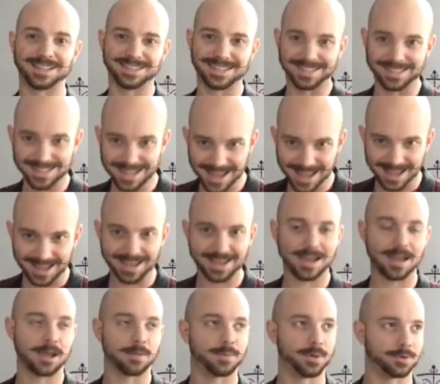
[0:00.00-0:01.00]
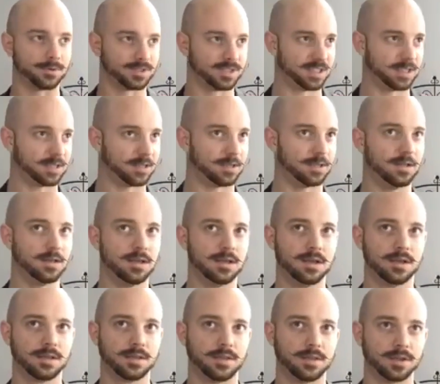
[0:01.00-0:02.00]
today, I posted
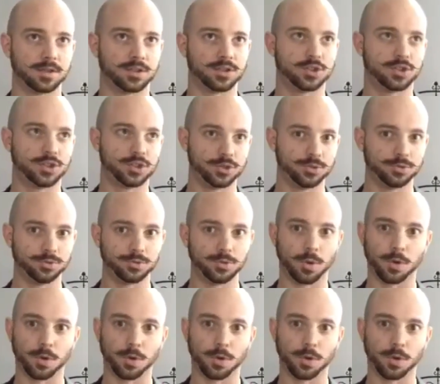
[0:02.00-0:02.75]
the shoe